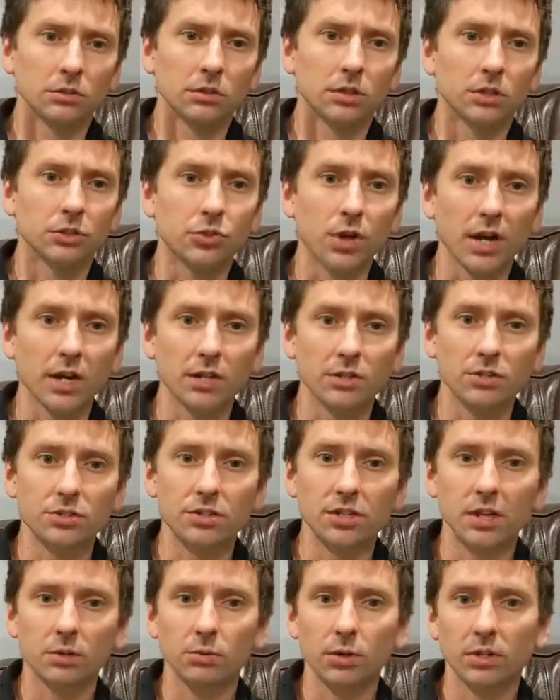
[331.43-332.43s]
To try to
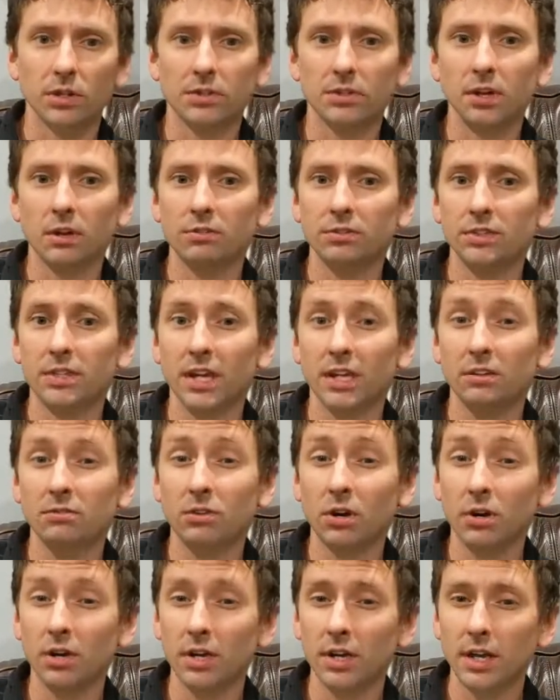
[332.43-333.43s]
understand why the
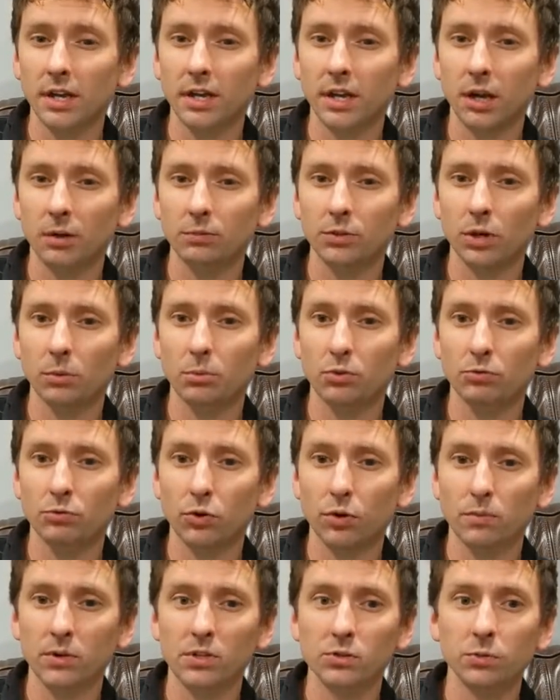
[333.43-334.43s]
self-attentive RNN helped our
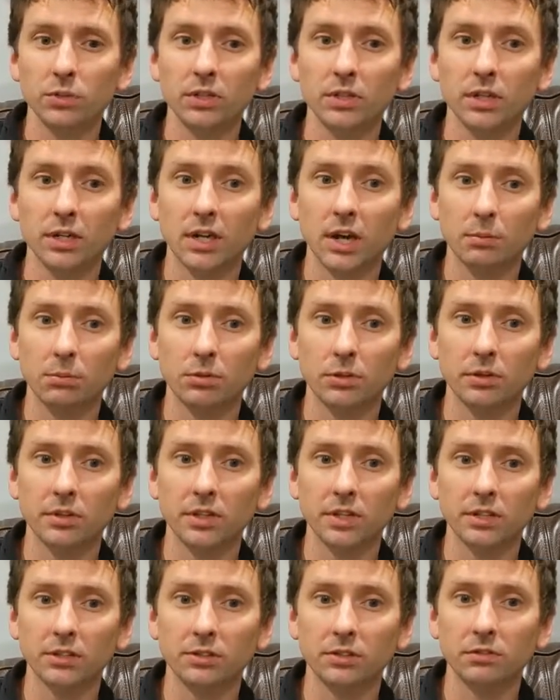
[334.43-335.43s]
performance, we did a couple of
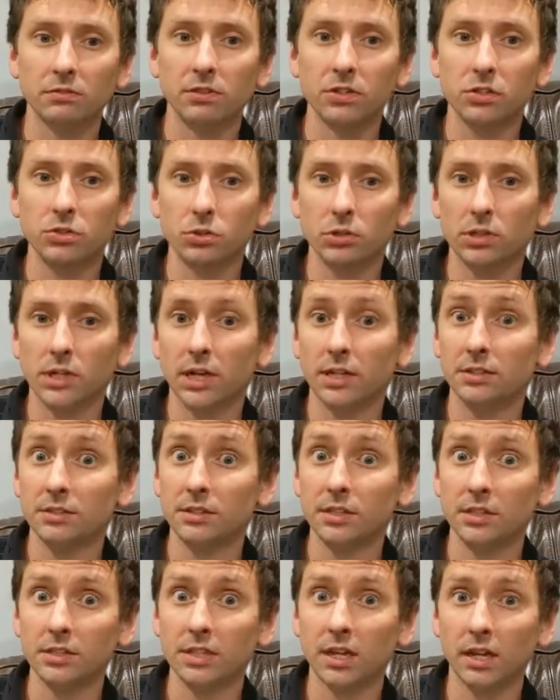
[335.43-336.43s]
things to
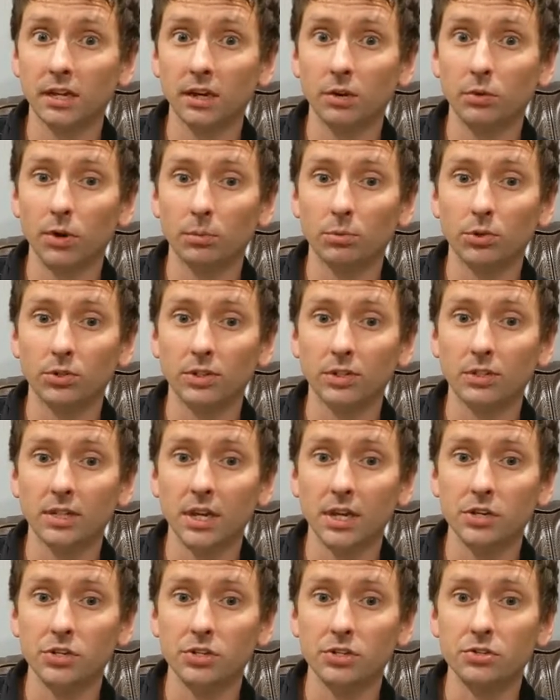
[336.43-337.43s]
visualize the attended
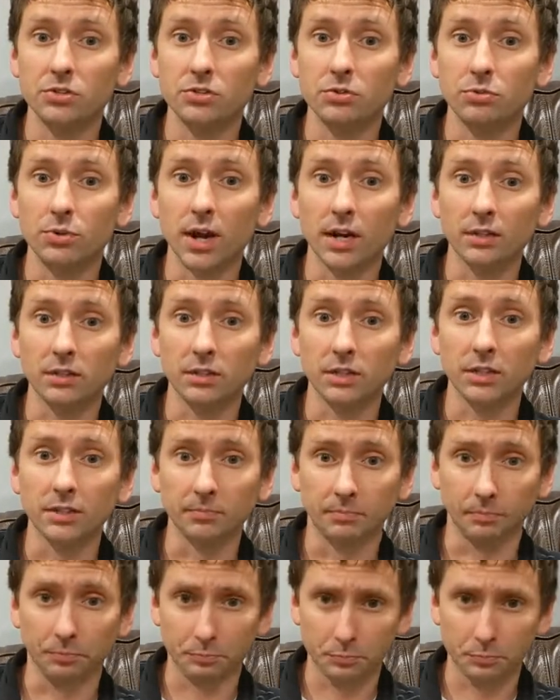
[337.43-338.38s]
representations directly.